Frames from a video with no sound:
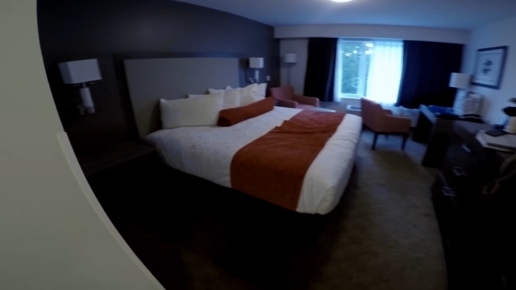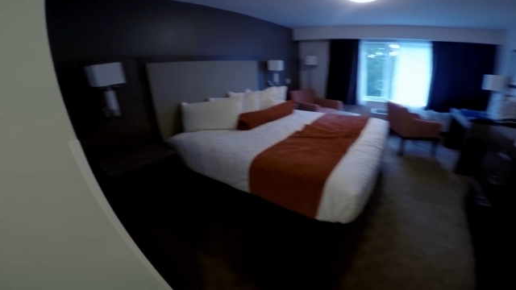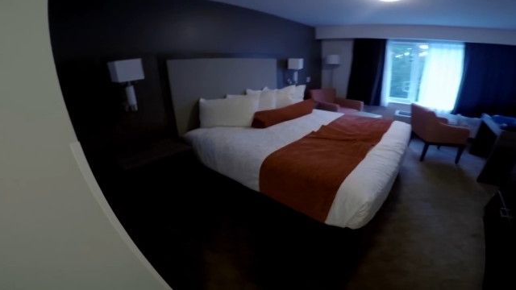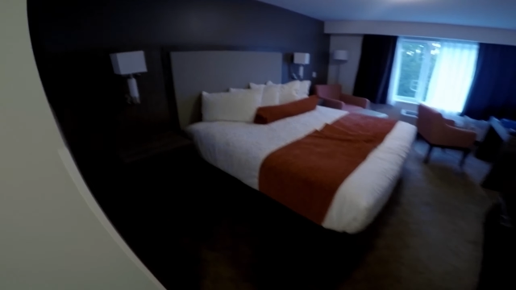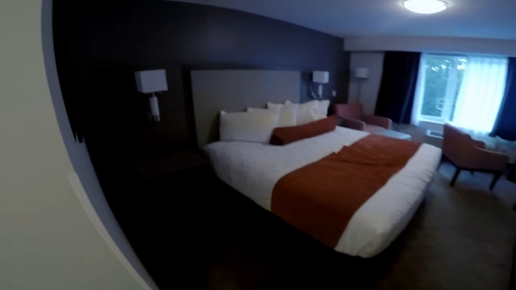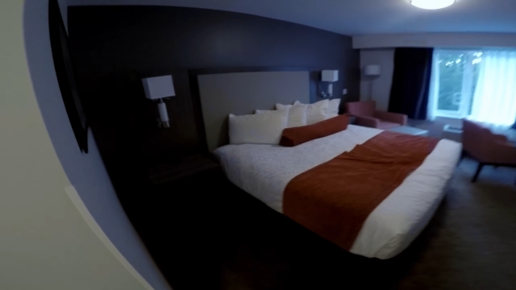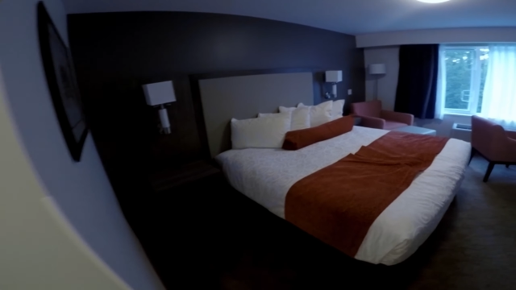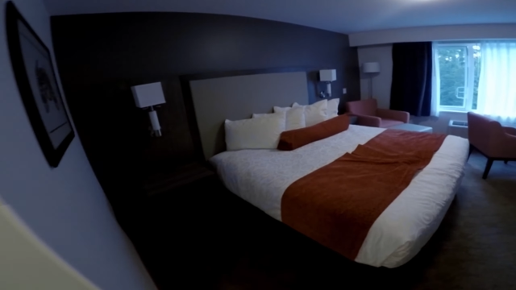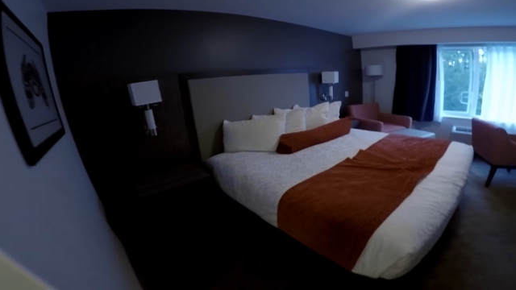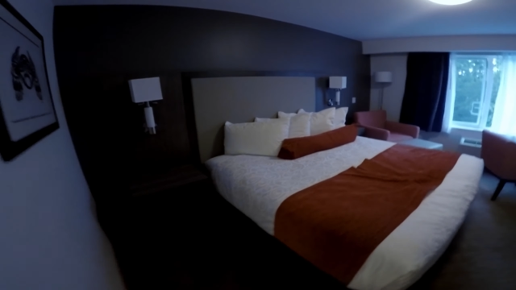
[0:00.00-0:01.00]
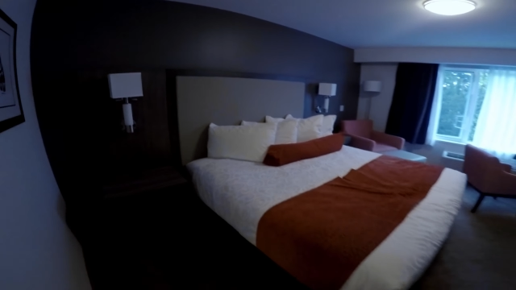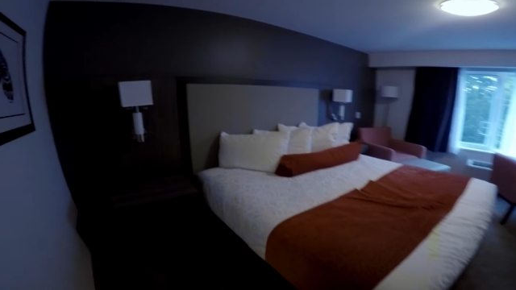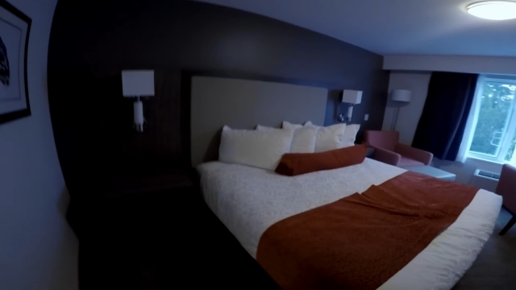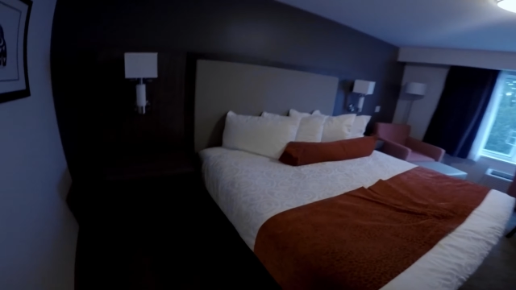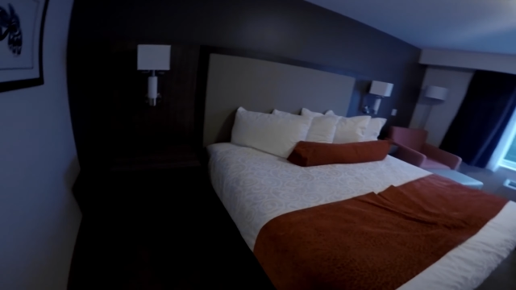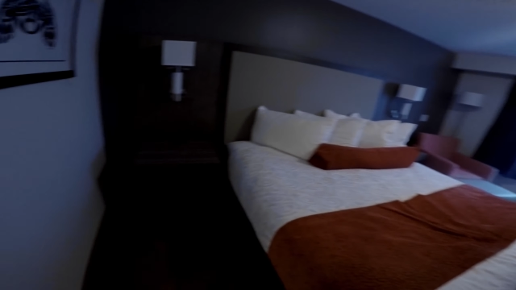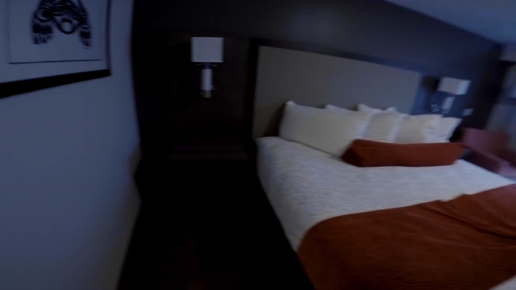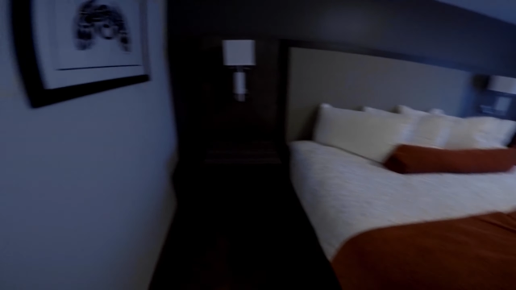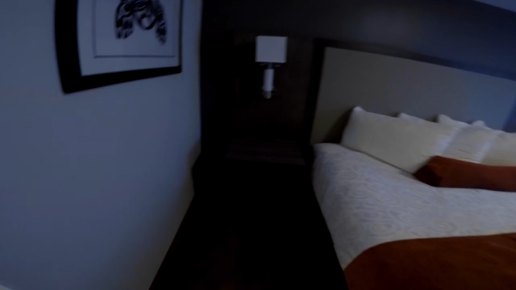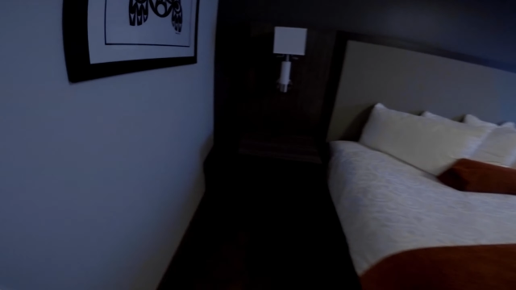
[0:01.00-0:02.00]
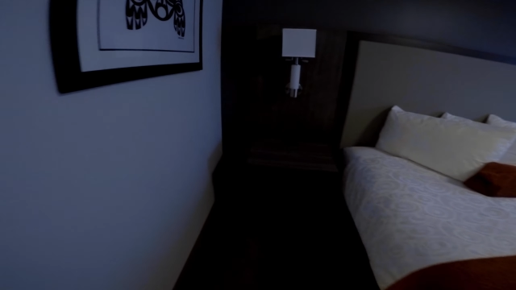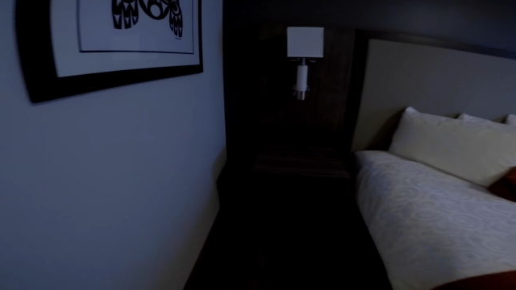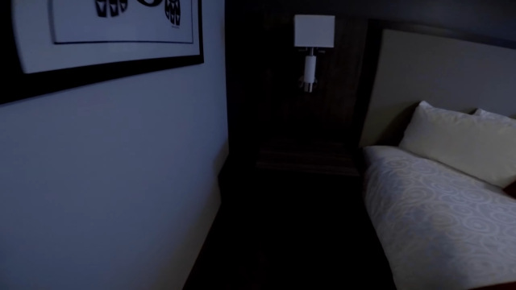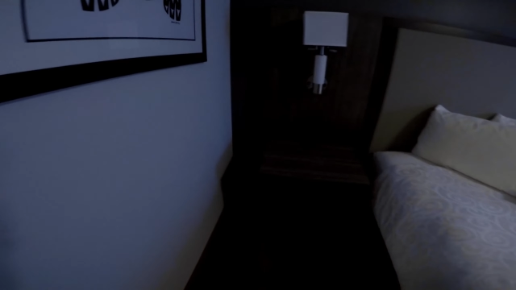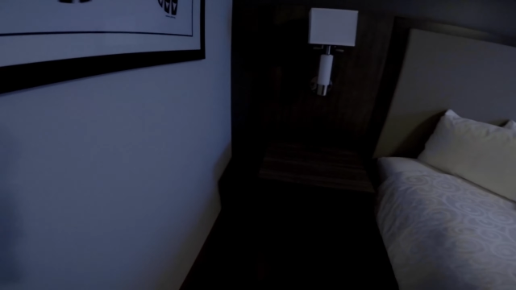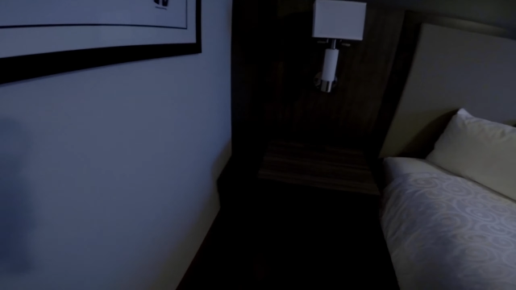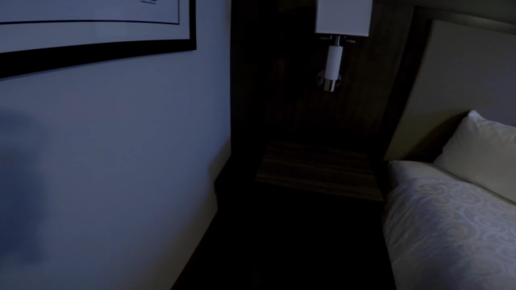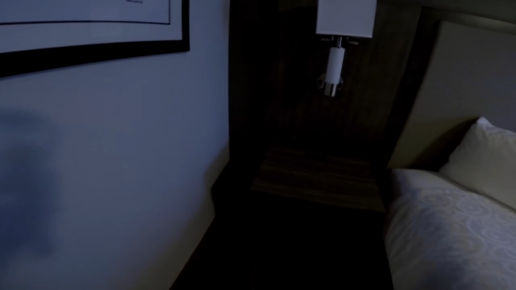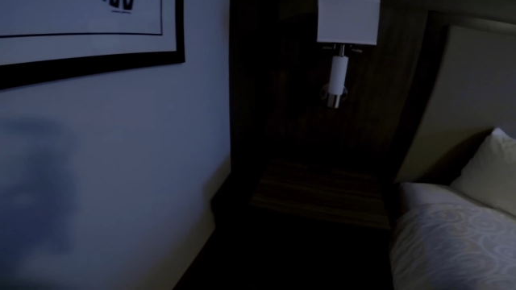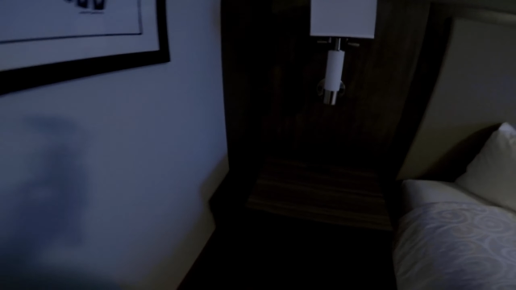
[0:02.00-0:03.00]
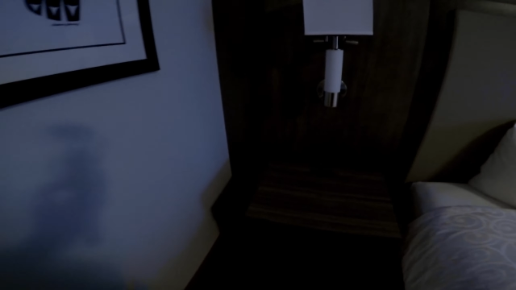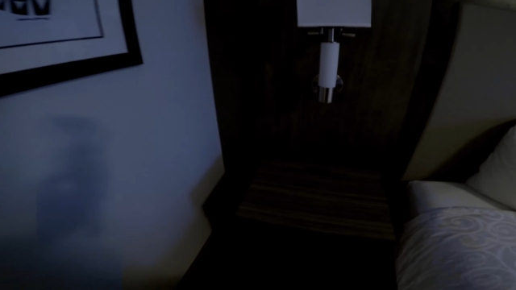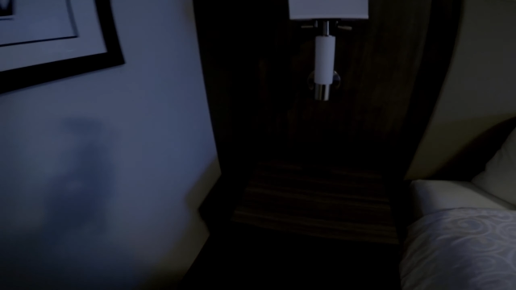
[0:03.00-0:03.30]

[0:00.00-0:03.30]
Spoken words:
Nobody's mouth can be seen.